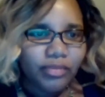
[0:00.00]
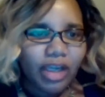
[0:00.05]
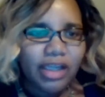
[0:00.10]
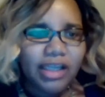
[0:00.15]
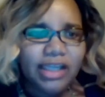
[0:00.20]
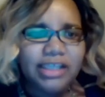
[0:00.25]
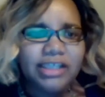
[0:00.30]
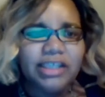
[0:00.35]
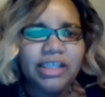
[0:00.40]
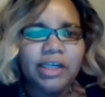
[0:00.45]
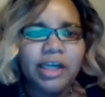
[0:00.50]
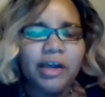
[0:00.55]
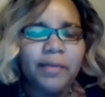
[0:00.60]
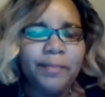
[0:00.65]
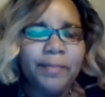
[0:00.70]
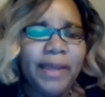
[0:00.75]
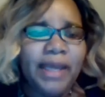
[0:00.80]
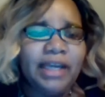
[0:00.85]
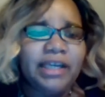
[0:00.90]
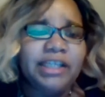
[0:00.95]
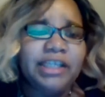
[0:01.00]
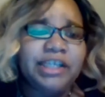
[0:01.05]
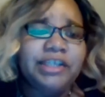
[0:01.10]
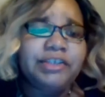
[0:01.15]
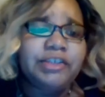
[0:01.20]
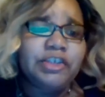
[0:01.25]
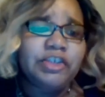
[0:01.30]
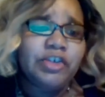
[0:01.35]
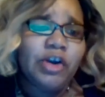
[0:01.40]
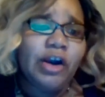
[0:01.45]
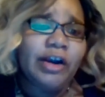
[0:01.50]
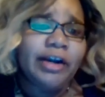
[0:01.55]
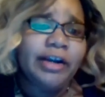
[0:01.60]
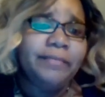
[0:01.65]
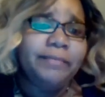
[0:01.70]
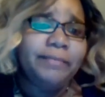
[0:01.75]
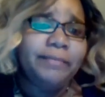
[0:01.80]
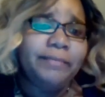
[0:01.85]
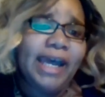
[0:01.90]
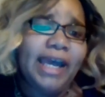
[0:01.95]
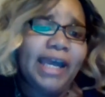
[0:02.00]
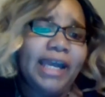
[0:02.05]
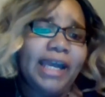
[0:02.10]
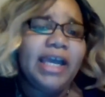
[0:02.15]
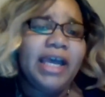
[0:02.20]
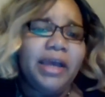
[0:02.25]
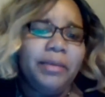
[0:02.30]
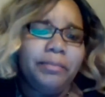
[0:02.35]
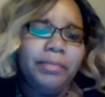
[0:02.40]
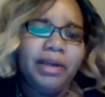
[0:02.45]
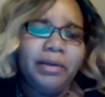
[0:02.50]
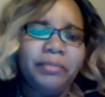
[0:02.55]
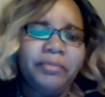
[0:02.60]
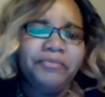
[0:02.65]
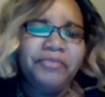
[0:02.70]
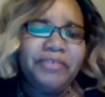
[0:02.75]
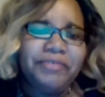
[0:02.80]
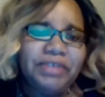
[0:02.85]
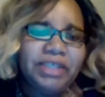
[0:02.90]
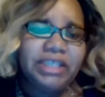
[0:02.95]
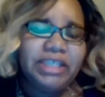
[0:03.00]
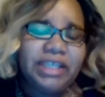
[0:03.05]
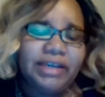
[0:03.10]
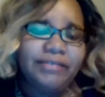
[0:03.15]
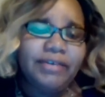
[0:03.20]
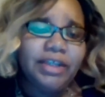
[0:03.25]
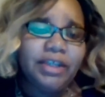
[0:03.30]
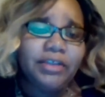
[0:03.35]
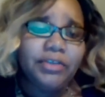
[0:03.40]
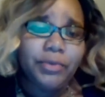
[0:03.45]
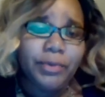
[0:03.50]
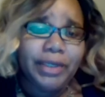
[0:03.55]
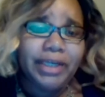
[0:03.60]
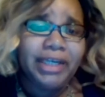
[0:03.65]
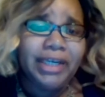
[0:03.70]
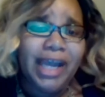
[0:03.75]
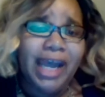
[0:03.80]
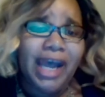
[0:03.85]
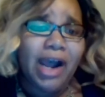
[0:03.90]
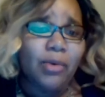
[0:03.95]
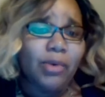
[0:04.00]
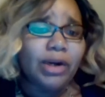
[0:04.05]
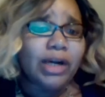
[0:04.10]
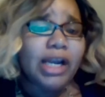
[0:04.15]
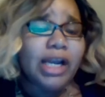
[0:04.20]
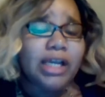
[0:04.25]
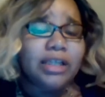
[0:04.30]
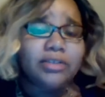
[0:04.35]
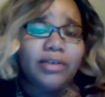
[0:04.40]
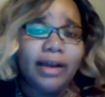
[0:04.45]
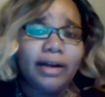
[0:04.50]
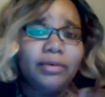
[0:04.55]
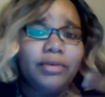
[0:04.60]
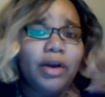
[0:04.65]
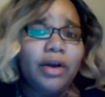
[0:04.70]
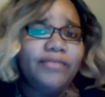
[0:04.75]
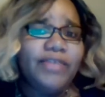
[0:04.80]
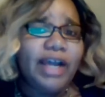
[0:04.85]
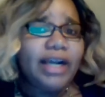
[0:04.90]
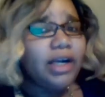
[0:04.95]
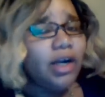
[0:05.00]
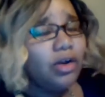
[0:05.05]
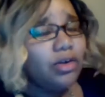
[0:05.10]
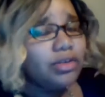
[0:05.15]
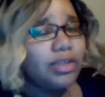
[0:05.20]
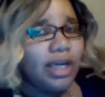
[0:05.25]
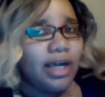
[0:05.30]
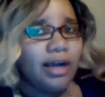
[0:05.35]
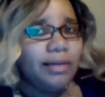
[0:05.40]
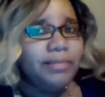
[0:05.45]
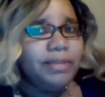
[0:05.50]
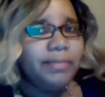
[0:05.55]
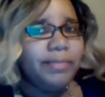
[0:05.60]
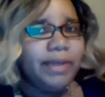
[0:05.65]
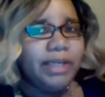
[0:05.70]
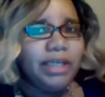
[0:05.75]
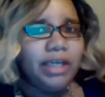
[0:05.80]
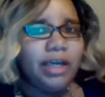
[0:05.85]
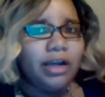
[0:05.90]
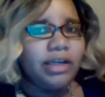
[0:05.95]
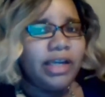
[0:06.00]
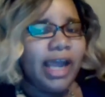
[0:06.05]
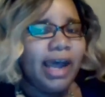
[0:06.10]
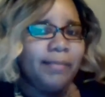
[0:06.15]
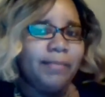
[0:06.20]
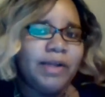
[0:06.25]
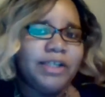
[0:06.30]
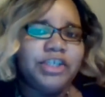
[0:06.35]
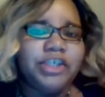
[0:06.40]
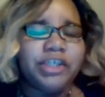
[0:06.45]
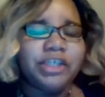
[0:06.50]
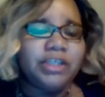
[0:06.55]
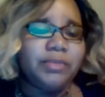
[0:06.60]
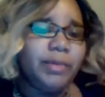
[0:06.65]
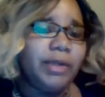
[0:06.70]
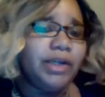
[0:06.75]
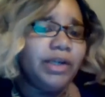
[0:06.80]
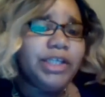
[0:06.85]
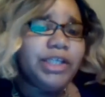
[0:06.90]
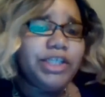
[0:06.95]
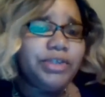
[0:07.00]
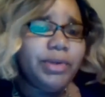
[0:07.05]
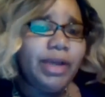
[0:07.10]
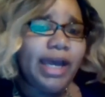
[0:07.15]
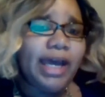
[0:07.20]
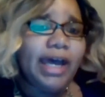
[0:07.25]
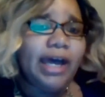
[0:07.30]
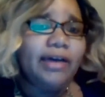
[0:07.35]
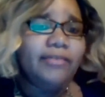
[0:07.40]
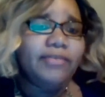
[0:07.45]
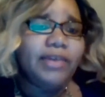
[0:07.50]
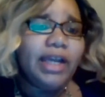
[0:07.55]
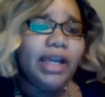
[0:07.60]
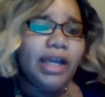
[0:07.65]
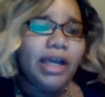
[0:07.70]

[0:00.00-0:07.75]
It's a competitive starting pay, minimum $15.73 an hour. So I don't know if that goes up depending on how much experience you have.